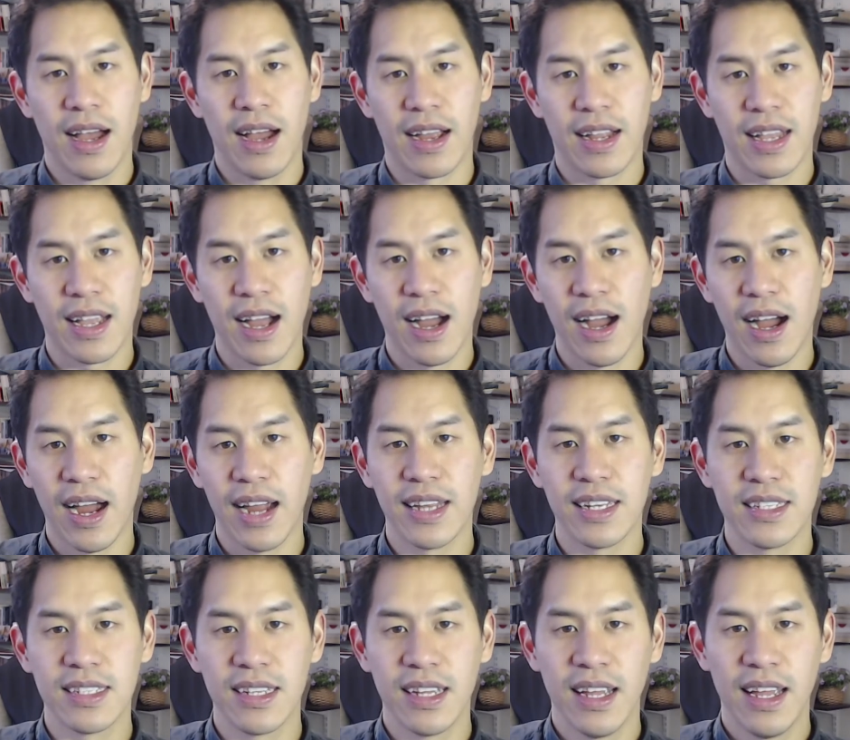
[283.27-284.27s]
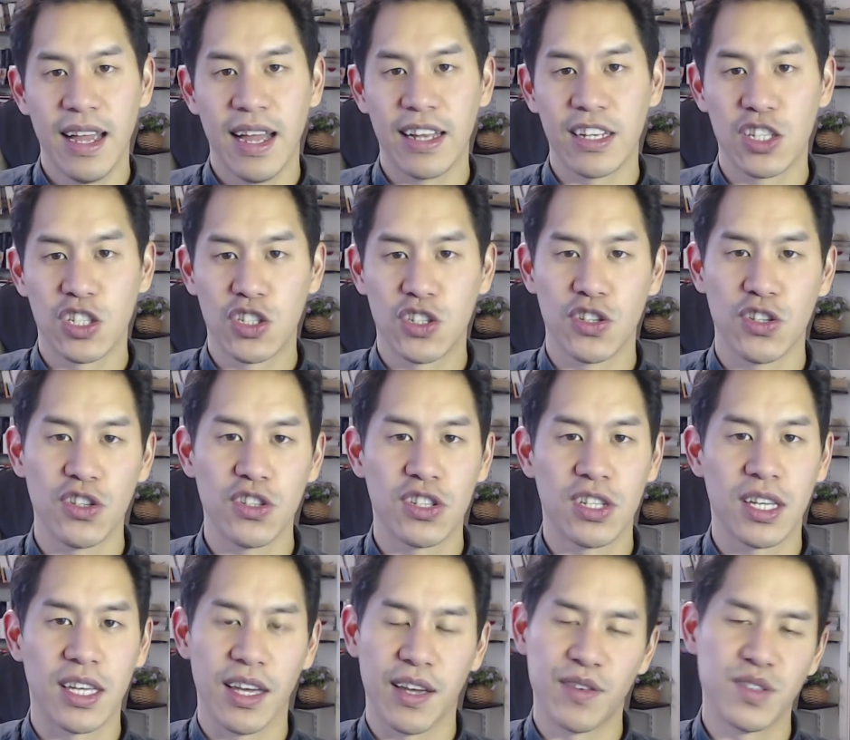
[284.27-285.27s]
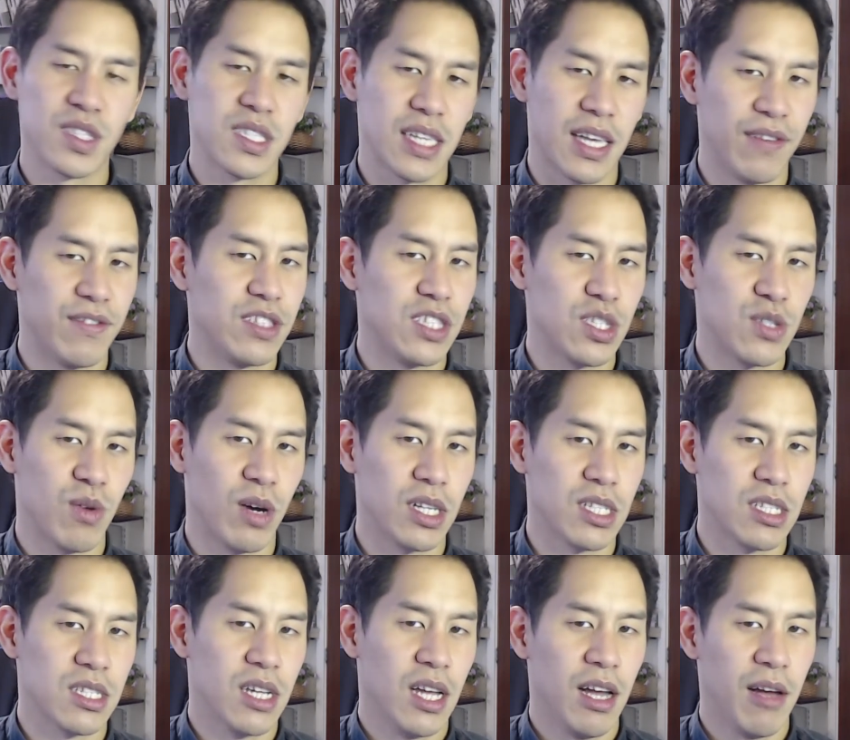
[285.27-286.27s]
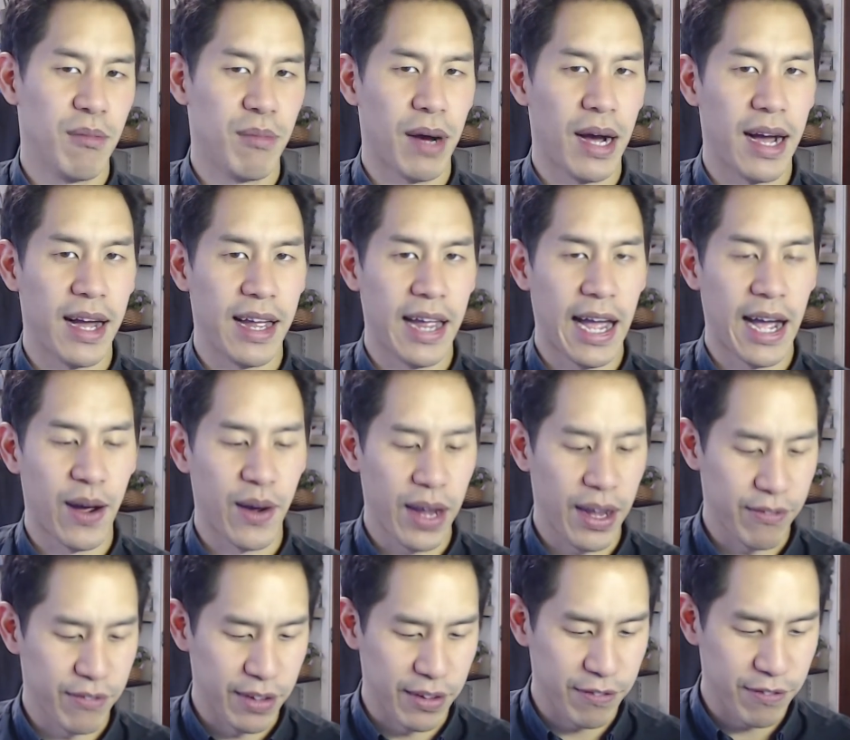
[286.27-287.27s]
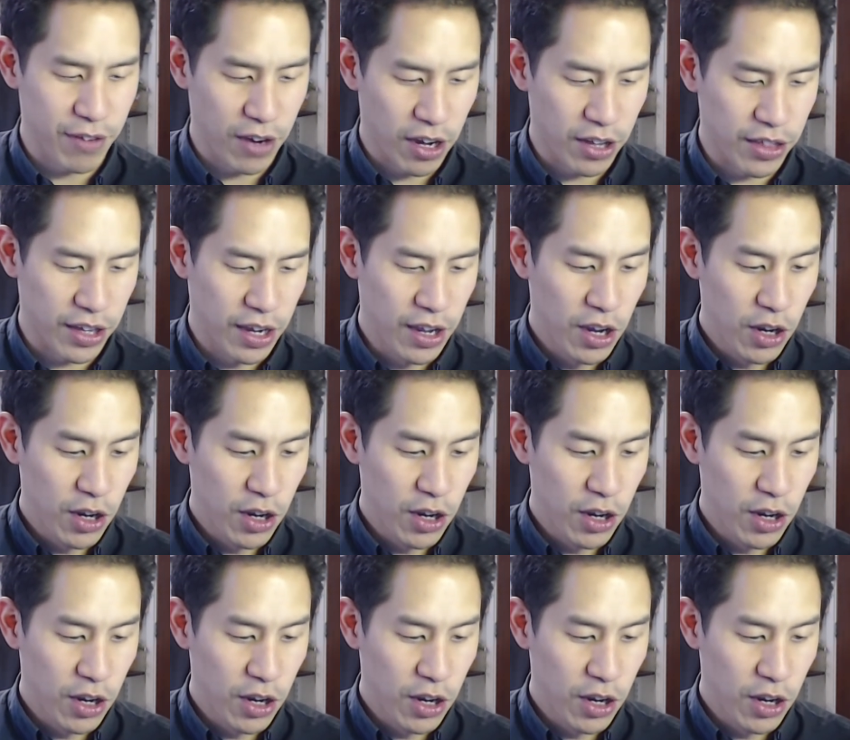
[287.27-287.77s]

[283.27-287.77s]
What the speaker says: kind and good gifts given to us by our Heavenly Father,